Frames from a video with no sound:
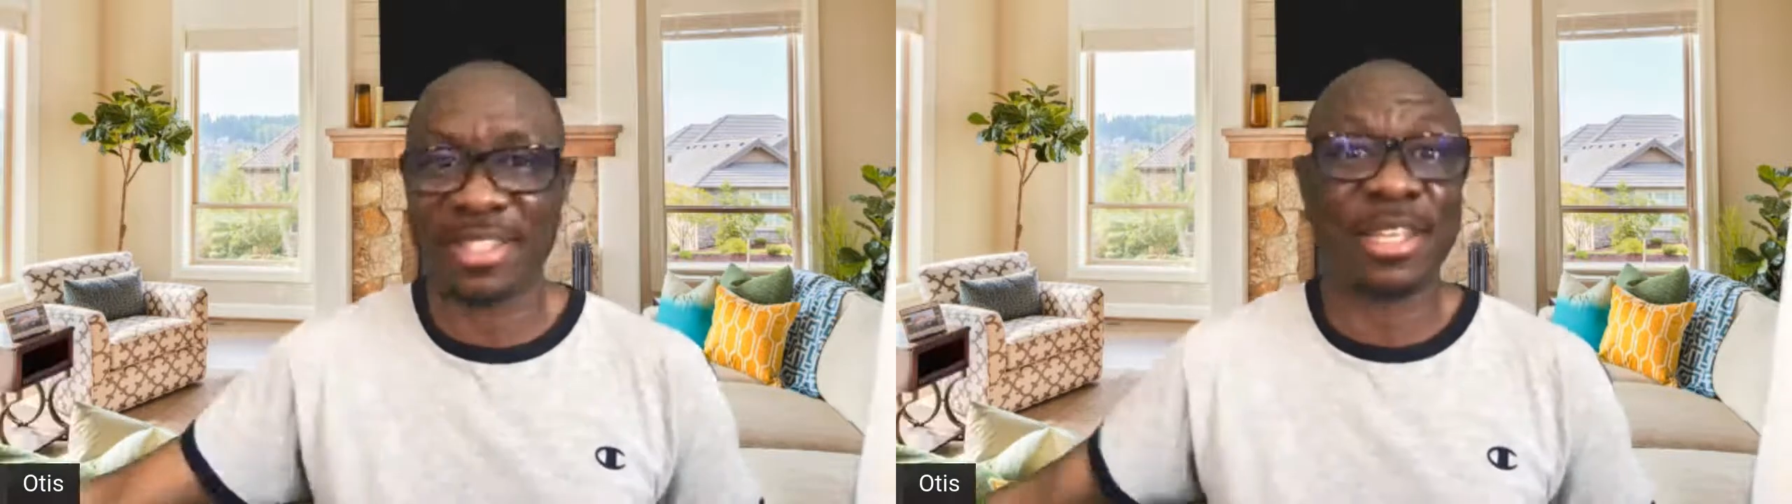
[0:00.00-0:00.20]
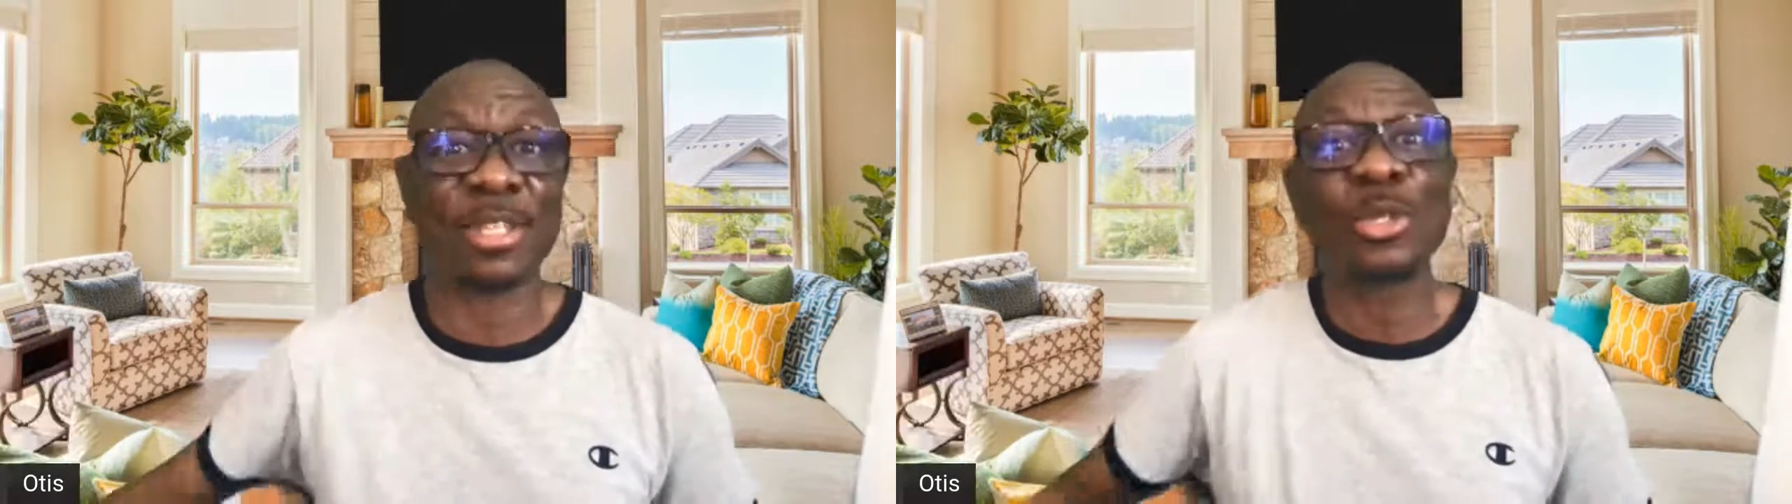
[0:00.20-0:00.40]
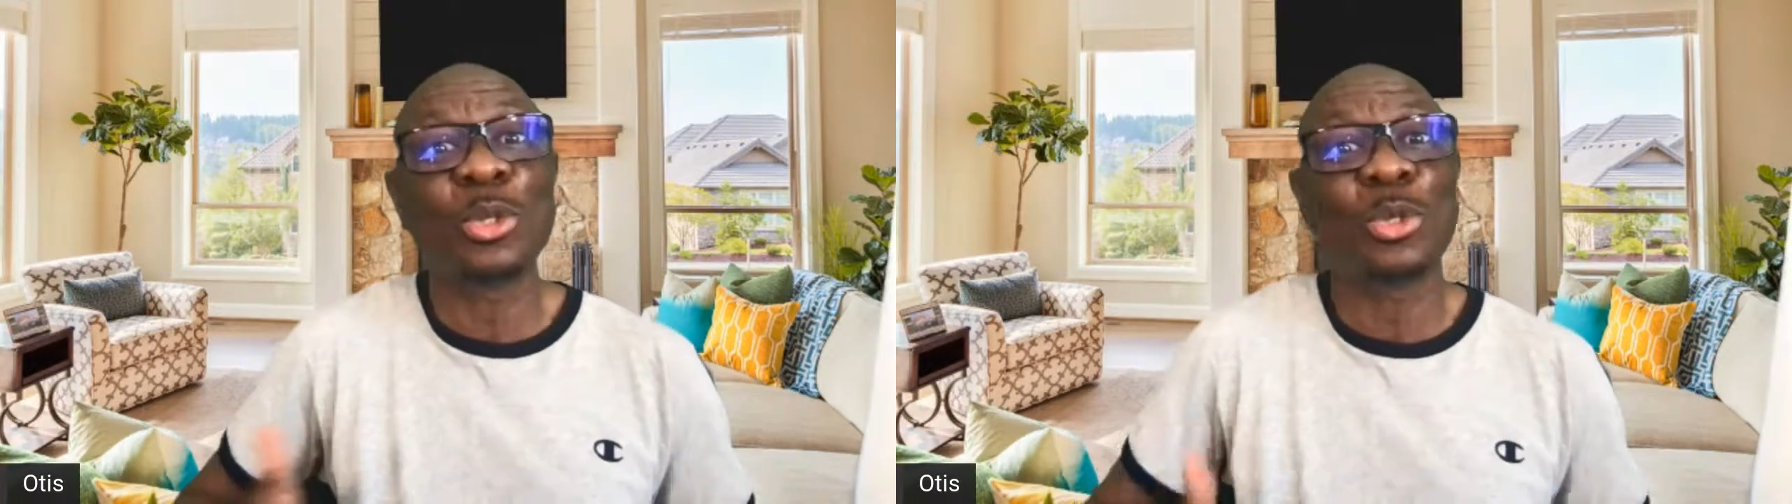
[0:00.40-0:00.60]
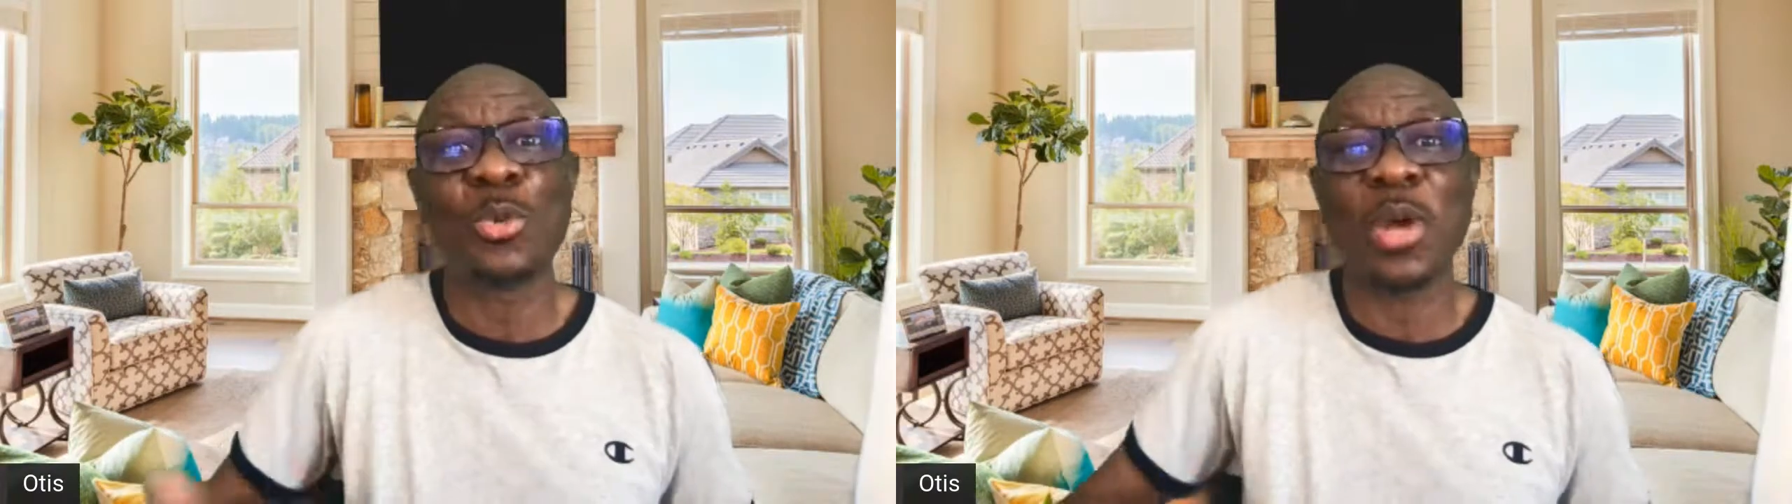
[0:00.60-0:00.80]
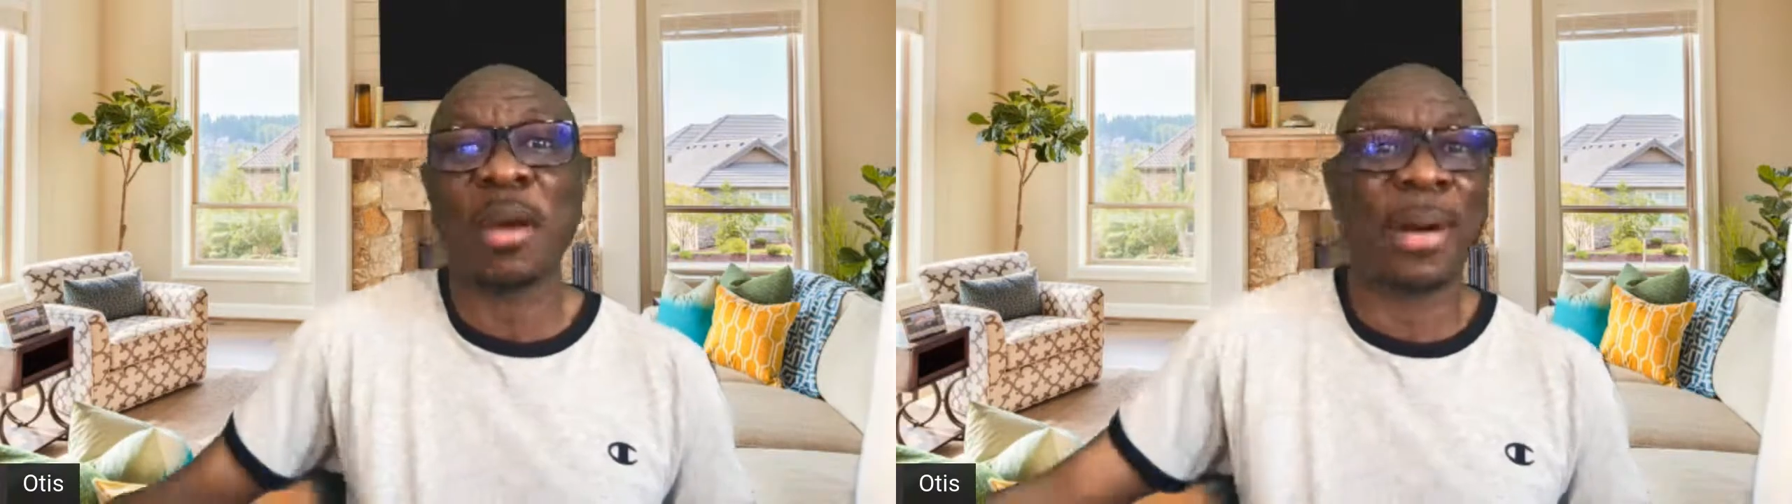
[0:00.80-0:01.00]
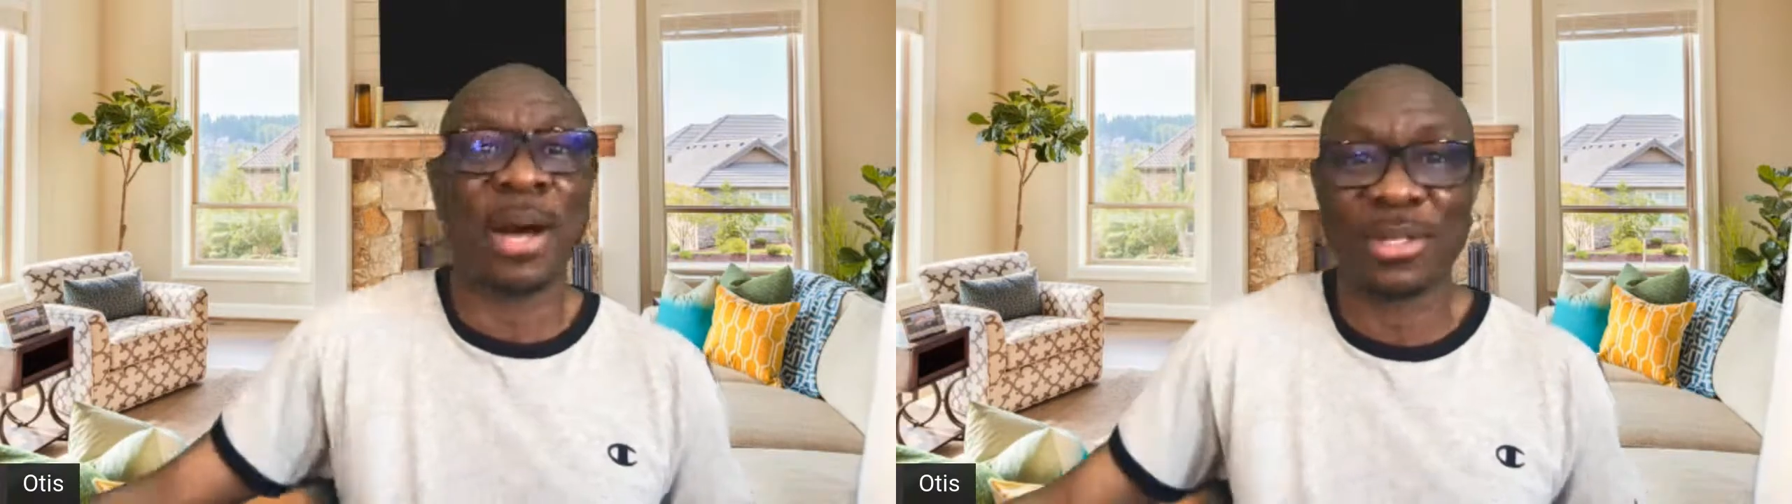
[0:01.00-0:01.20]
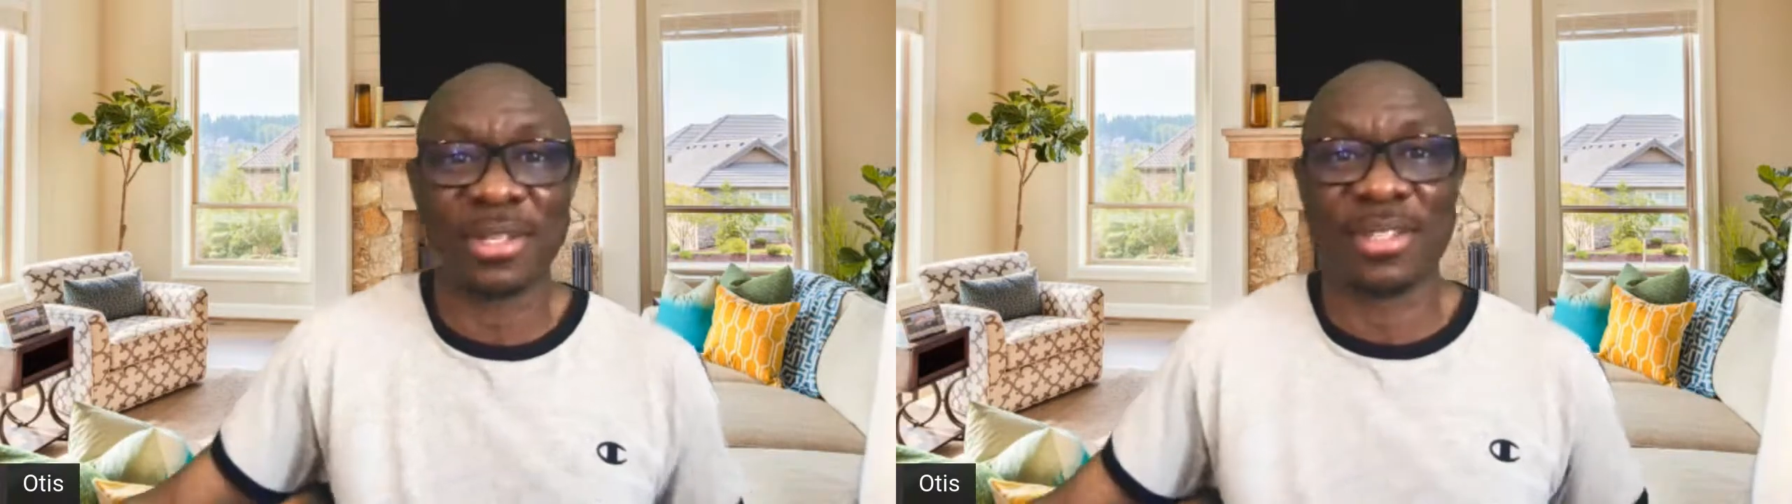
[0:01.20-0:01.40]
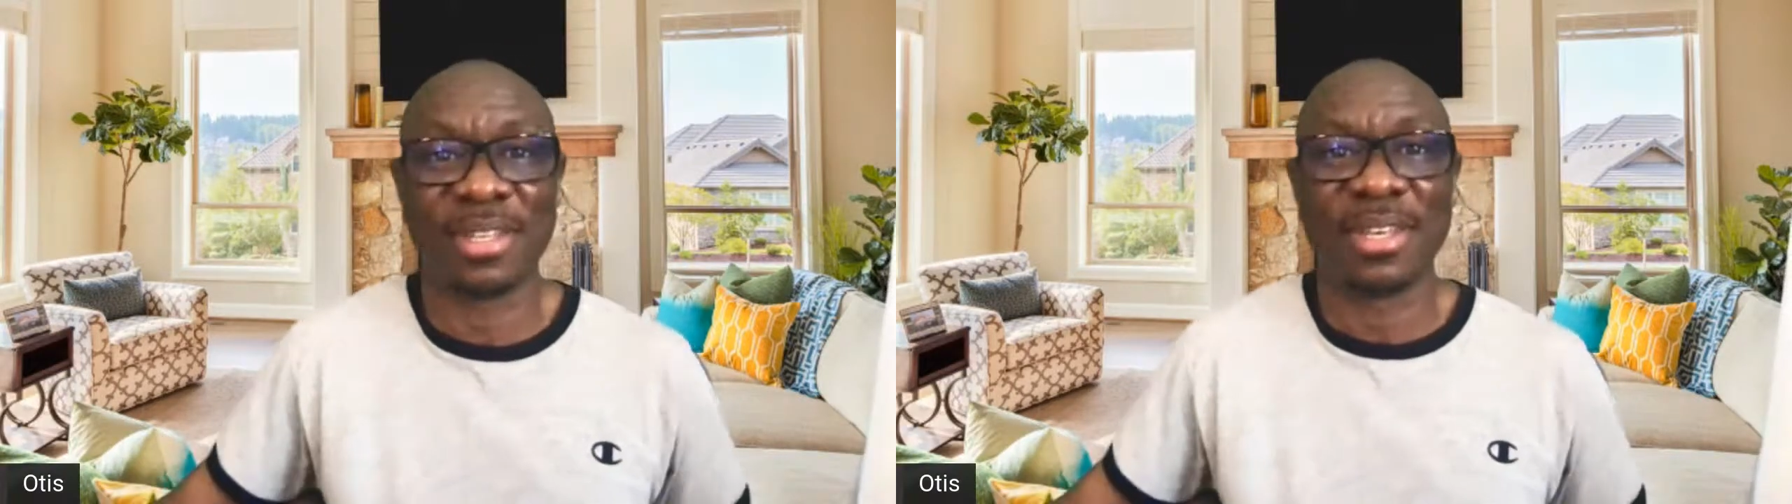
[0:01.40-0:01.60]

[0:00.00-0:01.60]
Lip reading: There's no two way about it.